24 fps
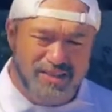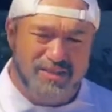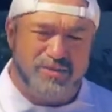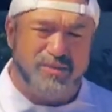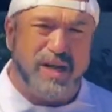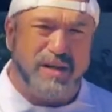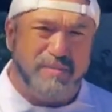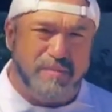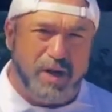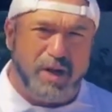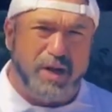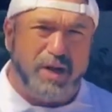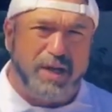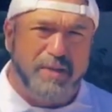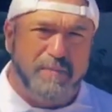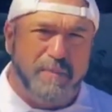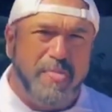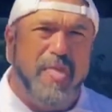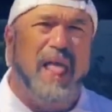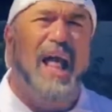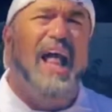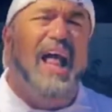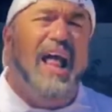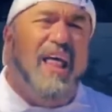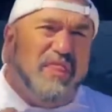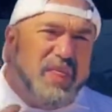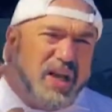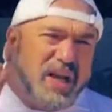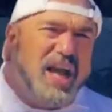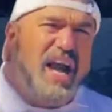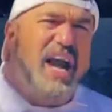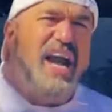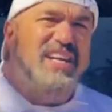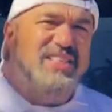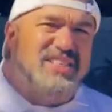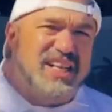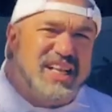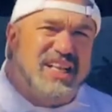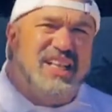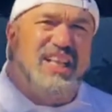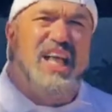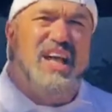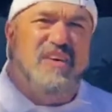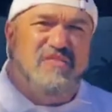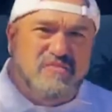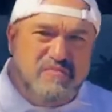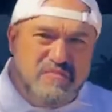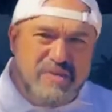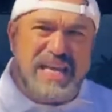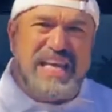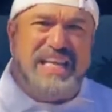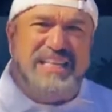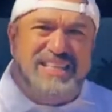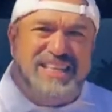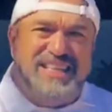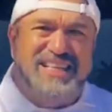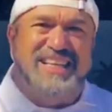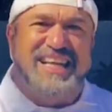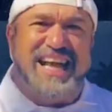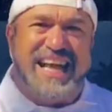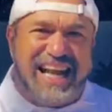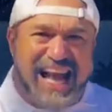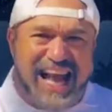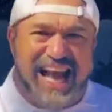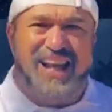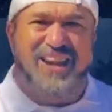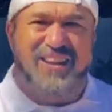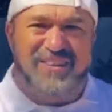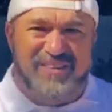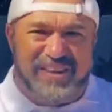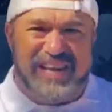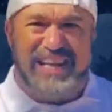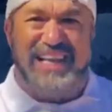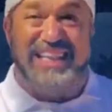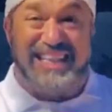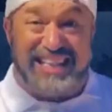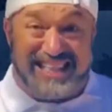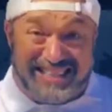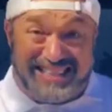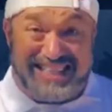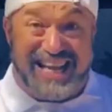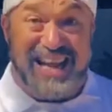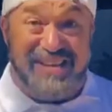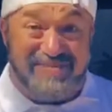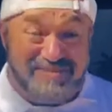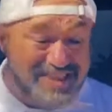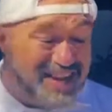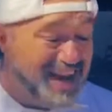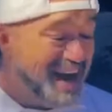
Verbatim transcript: Trademark the guys that love meat and Halloween at the same